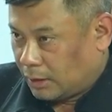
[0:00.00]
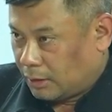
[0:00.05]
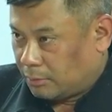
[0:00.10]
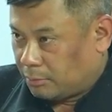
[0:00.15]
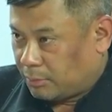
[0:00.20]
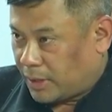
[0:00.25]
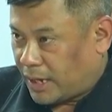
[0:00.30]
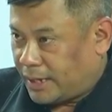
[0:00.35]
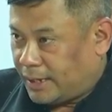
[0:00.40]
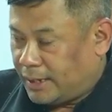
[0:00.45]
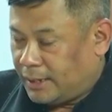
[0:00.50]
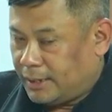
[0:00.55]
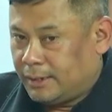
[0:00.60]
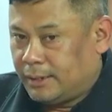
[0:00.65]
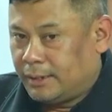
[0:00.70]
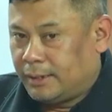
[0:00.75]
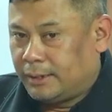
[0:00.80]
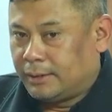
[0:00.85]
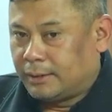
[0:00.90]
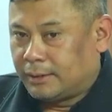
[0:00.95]
by
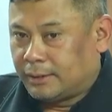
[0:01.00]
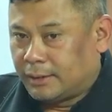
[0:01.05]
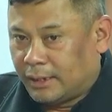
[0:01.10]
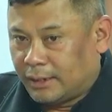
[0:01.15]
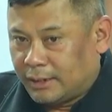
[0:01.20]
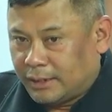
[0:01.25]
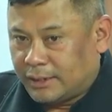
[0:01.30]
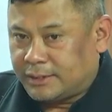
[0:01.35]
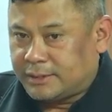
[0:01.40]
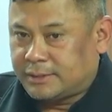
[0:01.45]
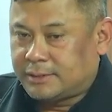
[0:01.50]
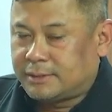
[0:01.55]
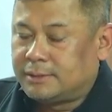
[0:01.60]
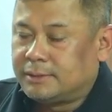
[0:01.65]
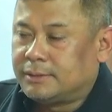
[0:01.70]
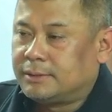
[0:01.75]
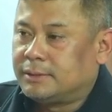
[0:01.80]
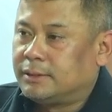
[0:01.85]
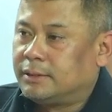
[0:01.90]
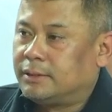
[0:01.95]
at least
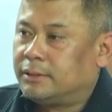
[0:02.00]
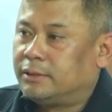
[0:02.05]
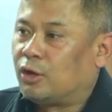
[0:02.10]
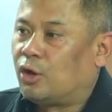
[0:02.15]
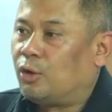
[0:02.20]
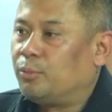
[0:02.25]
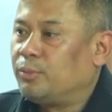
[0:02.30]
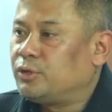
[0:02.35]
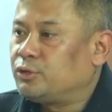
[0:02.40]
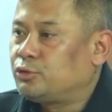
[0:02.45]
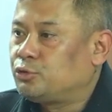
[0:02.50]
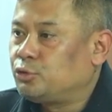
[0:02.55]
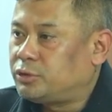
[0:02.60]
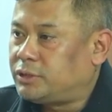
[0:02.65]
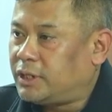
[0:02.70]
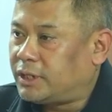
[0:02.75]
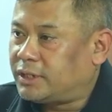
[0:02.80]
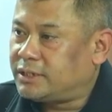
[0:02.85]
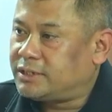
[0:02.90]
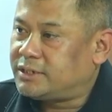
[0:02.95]
the government should
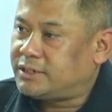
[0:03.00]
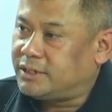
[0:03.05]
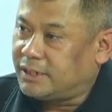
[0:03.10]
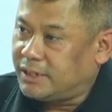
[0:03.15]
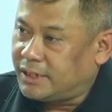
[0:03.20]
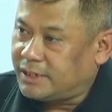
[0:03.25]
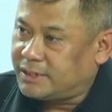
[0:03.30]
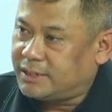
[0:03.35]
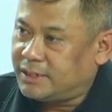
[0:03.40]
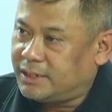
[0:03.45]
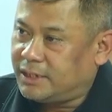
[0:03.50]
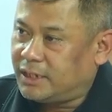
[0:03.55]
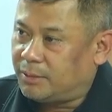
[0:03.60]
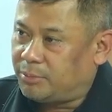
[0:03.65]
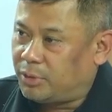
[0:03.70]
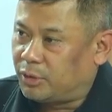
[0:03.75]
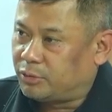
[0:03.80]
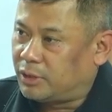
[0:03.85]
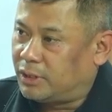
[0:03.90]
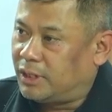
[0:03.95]
take it seriously
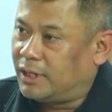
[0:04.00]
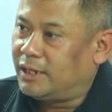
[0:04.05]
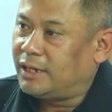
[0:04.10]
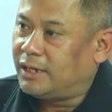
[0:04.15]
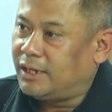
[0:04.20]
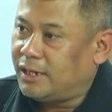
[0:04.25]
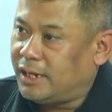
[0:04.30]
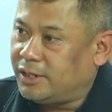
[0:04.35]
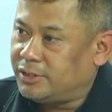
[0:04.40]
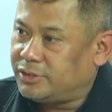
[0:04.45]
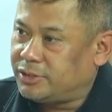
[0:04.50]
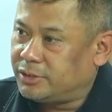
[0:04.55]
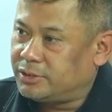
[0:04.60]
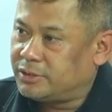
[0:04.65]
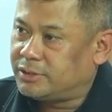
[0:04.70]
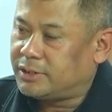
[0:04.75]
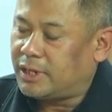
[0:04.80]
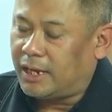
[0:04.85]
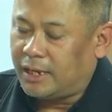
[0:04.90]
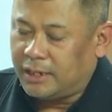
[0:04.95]
about the land
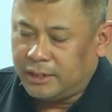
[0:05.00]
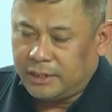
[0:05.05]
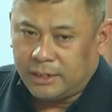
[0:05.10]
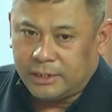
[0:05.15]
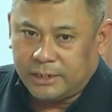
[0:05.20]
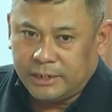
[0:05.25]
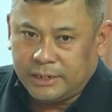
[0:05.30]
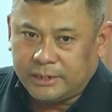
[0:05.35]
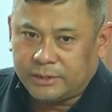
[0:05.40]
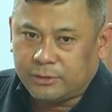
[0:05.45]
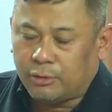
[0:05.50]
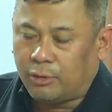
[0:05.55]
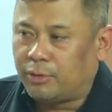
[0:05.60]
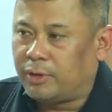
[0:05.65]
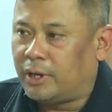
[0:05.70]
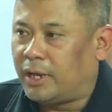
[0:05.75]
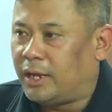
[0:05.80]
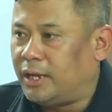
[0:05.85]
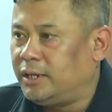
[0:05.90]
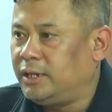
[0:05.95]
alienation, any lease
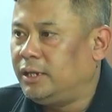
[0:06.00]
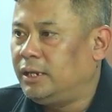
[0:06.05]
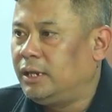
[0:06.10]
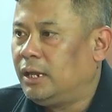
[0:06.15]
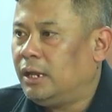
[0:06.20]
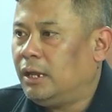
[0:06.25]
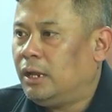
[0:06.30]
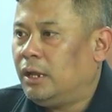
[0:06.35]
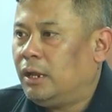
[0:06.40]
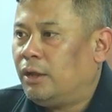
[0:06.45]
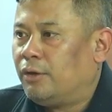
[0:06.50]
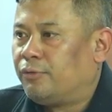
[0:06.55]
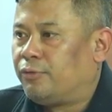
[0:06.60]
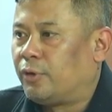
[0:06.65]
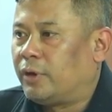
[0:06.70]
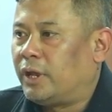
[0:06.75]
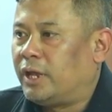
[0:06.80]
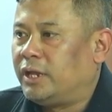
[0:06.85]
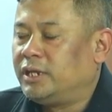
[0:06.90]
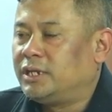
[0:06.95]
or any
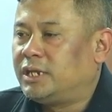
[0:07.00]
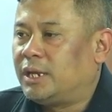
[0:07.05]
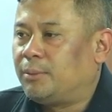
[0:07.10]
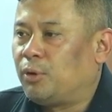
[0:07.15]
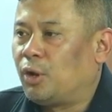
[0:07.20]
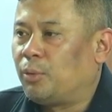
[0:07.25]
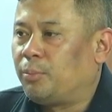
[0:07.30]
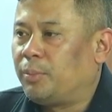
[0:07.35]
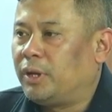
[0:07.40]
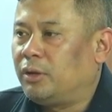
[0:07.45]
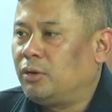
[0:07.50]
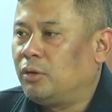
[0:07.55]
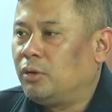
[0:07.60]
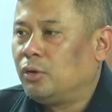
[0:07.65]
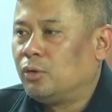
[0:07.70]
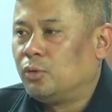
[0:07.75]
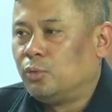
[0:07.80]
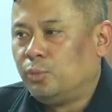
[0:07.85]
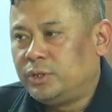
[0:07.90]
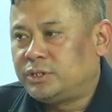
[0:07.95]
for any development,
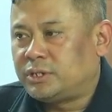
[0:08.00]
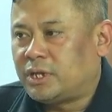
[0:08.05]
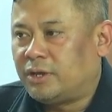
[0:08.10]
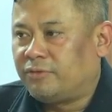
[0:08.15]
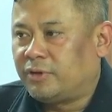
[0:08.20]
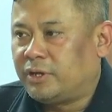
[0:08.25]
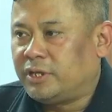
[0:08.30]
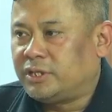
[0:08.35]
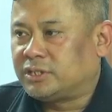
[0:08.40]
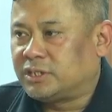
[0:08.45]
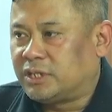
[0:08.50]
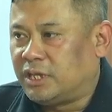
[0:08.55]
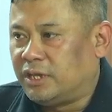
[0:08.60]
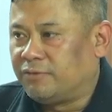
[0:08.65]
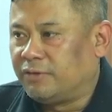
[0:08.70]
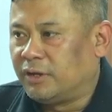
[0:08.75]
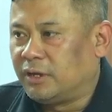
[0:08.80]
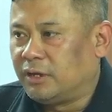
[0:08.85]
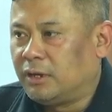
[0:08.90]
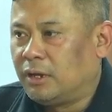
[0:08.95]
whichever is
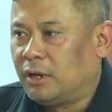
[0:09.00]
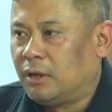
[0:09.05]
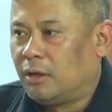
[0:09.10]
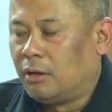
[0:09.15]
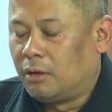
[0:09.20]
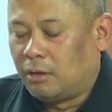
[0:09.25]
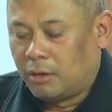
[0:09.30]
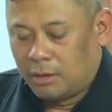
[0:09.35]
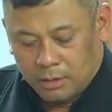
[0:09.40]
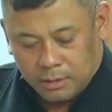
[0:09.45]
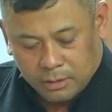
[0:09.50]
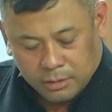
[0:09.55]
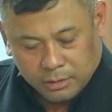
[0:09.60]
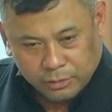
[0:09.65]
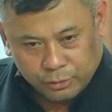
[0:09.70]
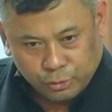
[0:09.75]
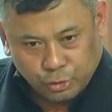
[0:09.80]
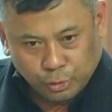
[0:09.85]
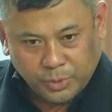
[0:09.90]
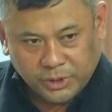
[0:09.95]
given,
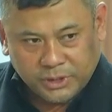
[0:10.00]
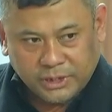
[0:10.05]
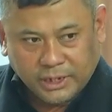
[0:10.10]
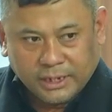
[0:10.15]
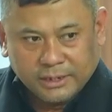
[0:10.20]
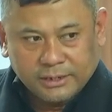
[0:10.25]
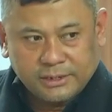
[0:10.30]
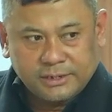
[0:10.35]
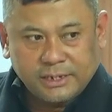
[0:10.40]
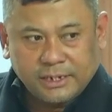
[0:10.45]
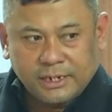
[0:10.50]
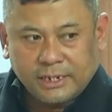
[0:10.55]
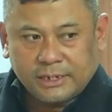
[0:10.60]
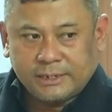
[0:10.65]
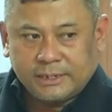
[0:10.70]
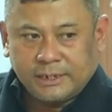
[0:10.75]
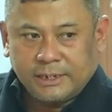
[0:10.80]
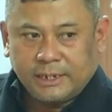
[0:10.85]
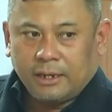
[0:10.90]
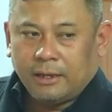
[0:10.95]
should be taken
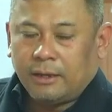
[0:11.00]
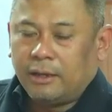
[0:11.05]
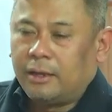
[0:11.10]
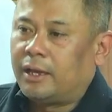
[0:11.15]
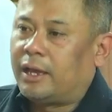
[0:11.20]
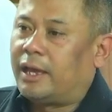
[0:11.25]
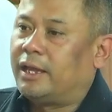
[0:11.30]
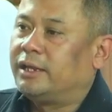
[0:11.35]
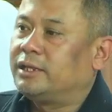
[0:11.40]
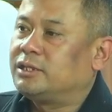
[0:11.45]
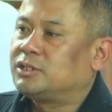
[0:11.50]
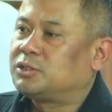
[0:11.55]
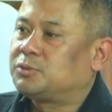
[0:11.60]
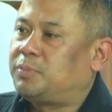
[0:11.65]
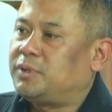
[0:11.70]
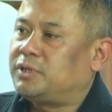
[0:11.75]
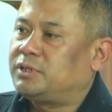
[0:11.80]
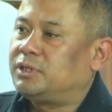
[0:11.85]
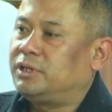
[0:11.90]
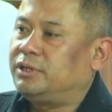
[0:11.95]
seriously, and then
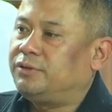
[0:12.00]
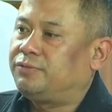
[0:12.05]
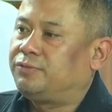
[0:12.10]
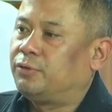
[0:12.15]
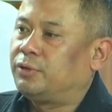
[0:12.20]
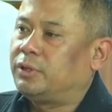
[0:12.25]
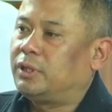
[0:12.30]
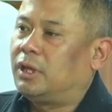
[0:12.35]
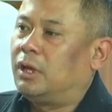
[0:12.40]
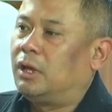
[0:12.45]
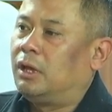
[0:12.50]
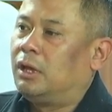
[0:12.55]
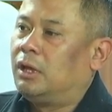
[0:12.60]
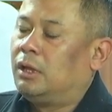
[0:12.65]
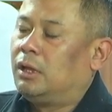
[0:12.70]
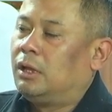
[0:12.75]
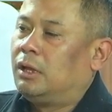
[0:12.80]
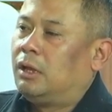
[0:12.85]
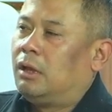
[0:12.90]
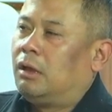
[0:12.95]
especially for the
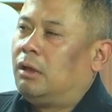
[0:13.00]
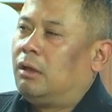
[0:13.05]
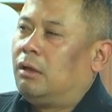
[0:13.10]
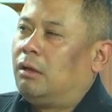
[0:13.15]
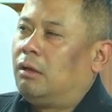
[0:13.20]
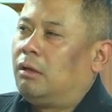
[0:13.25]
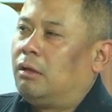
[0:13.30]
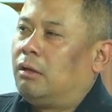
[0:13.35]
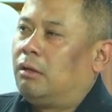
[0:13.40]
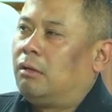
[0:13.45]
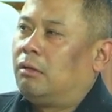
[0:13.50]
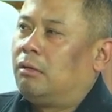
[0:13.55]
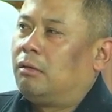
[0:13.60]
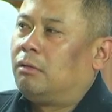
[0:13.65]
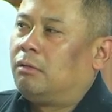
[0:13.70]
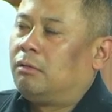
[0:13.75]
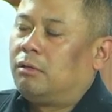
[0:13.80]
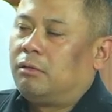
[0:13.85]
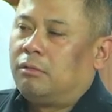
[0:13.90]
uh,